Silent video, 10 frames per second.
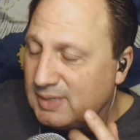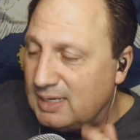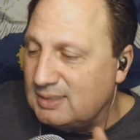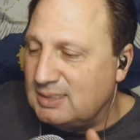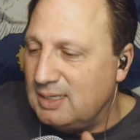I've
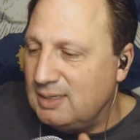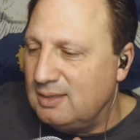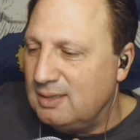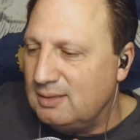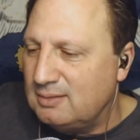got to
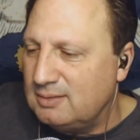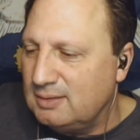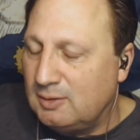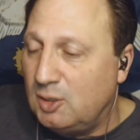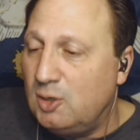say that
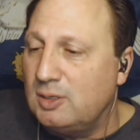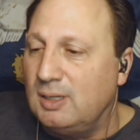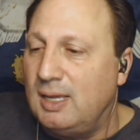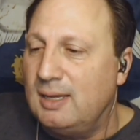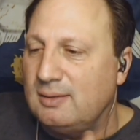I
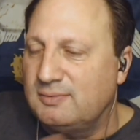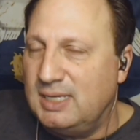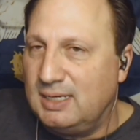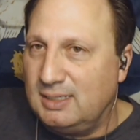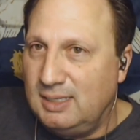learned a lot
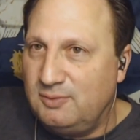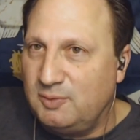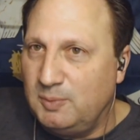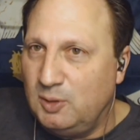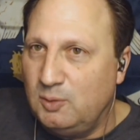of
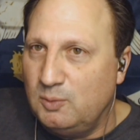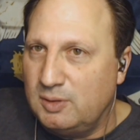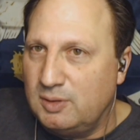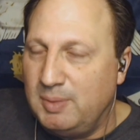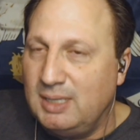technique from you
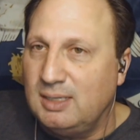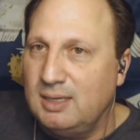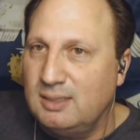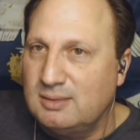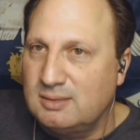with the
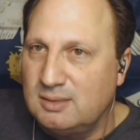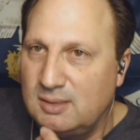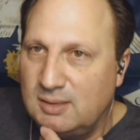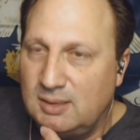beignets